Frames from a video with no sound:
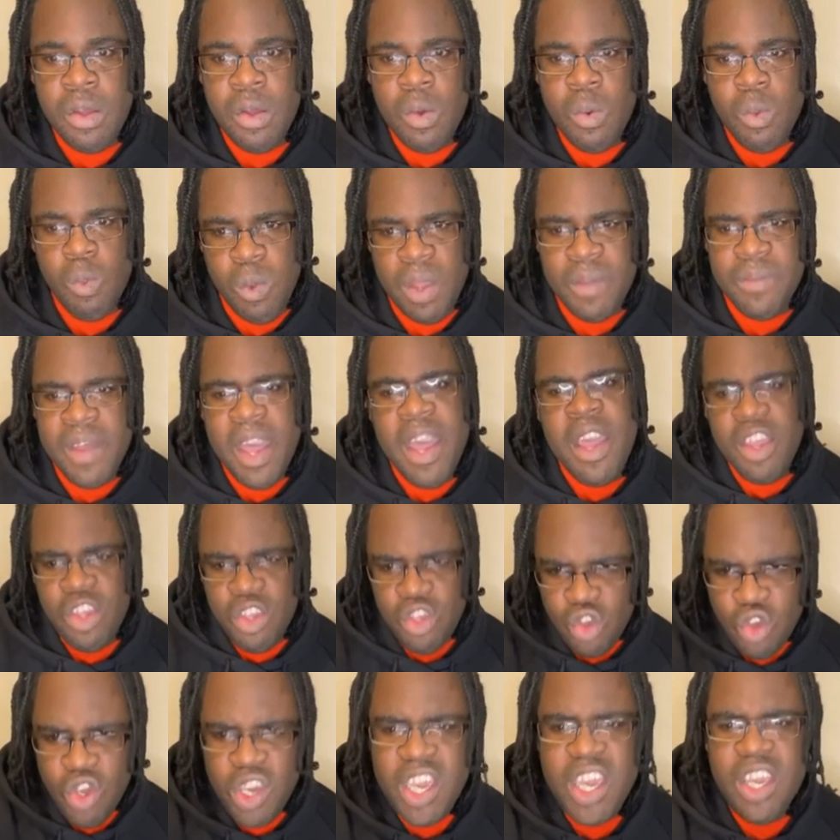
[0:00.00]
with
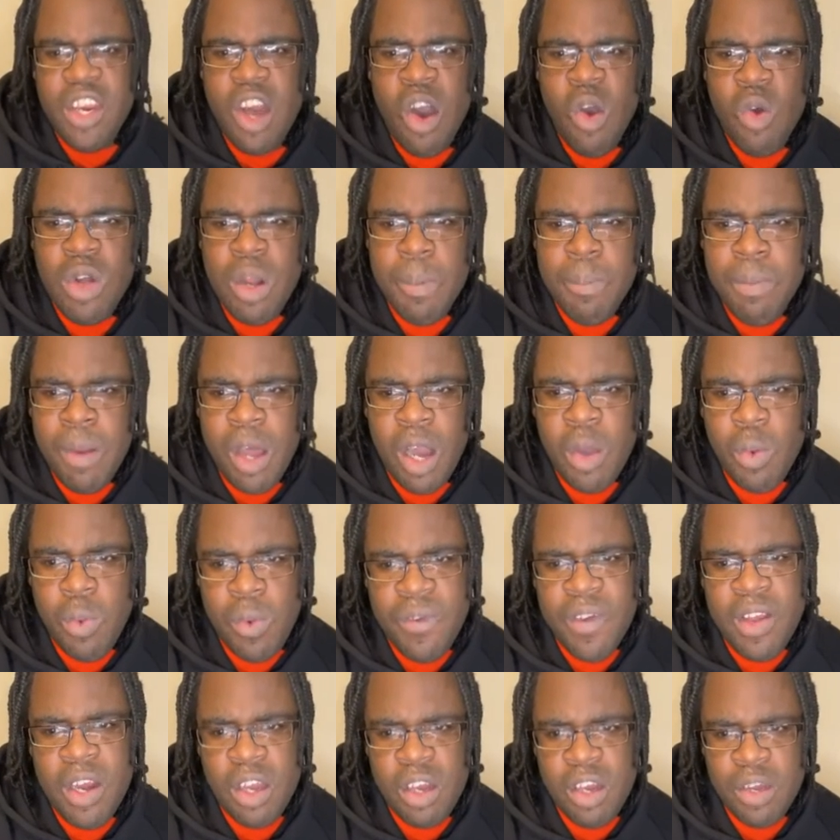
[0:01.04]
you can hold a block with
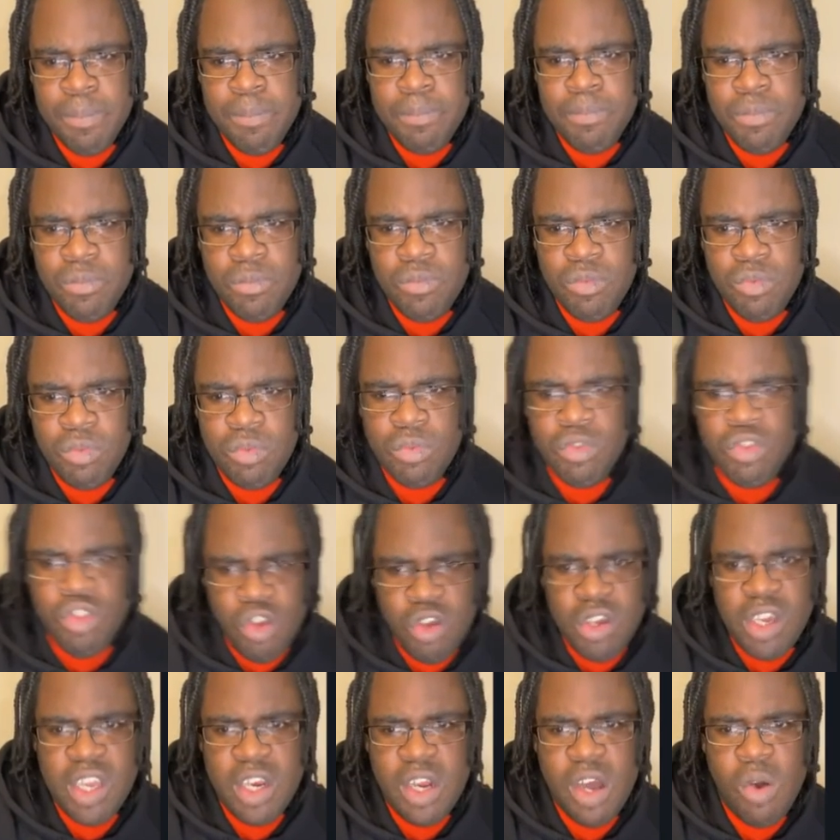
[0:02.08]
your little you
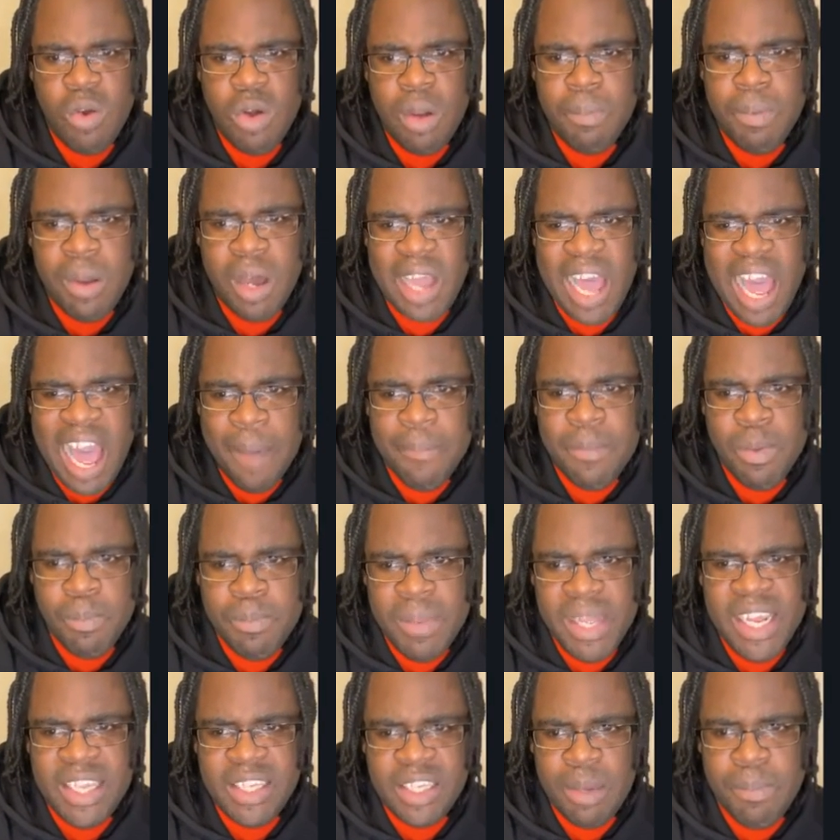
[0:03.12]
can hold a block. I've been
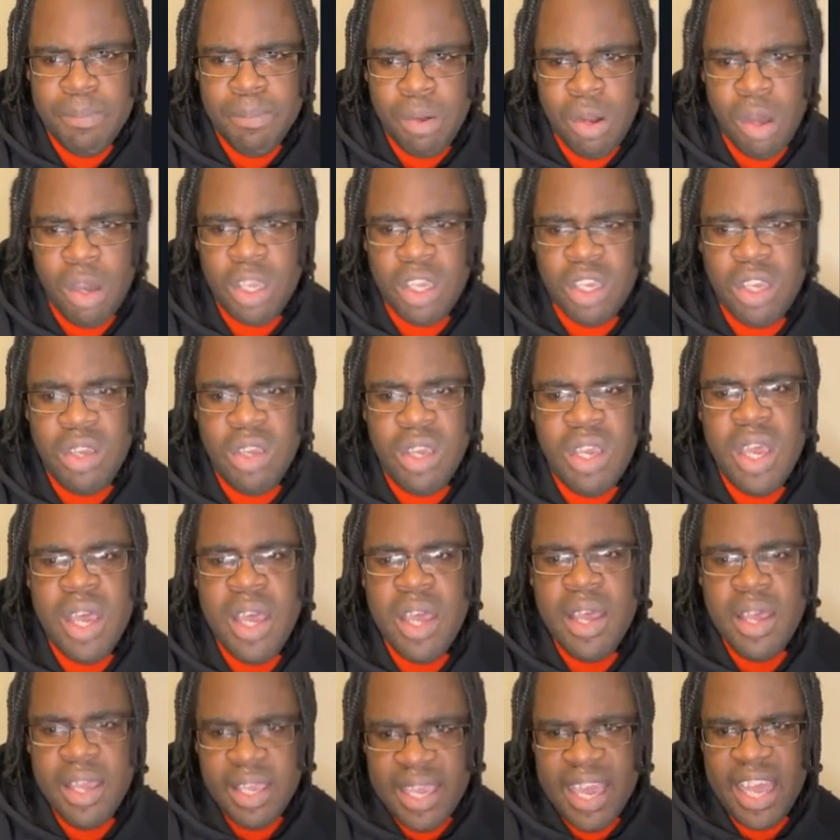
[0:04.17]
meaning to block you.
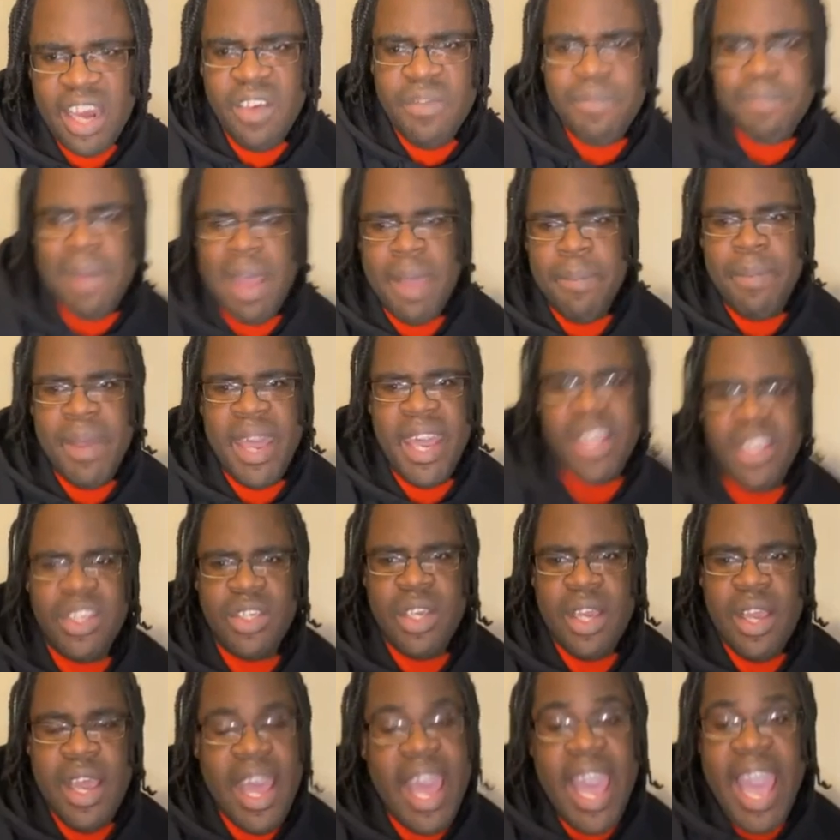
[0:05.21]
Get off my page.
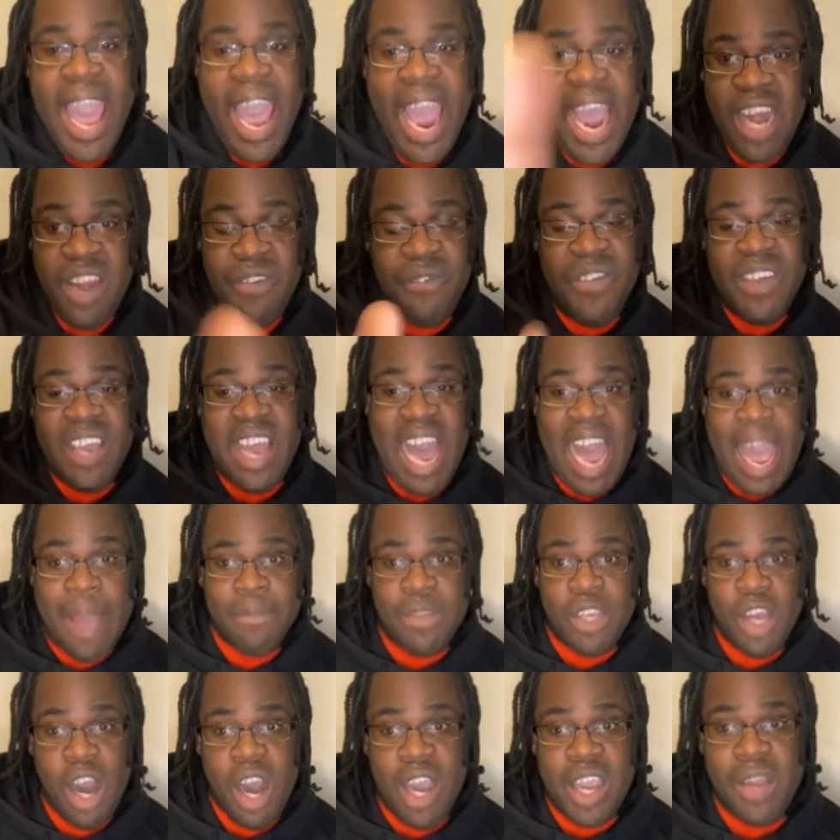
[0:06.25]
Anything I'm
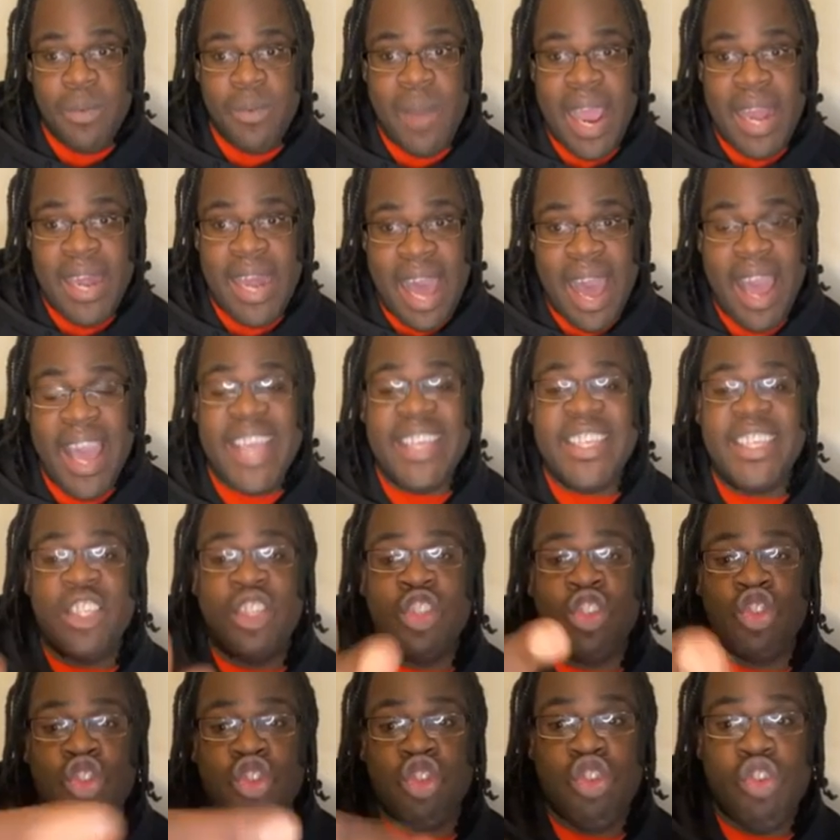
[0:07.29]
talking right now, it is
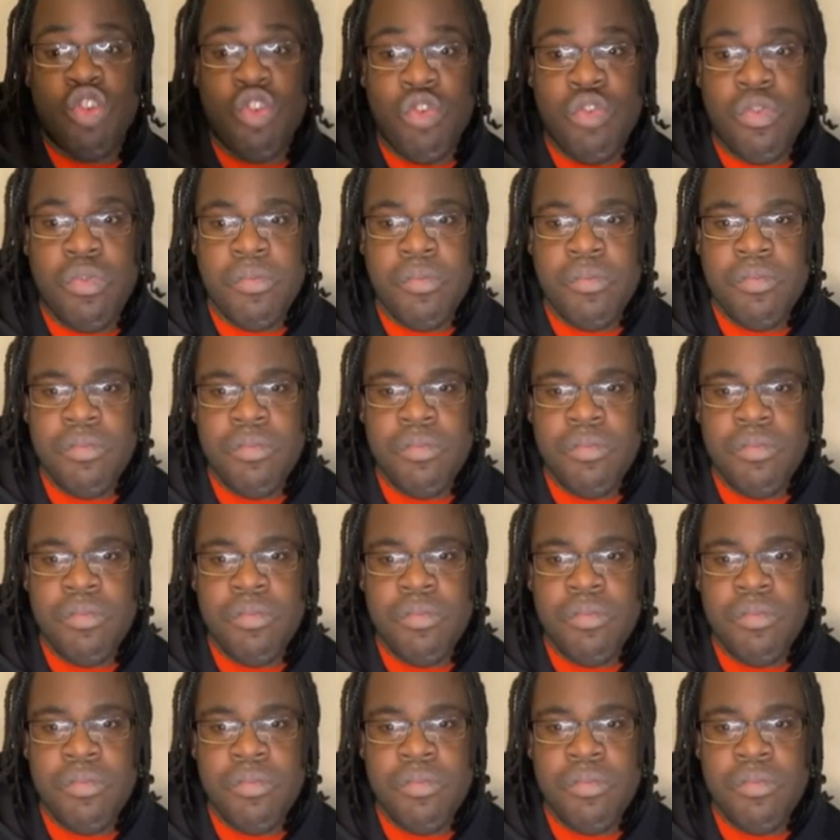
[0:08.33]
true.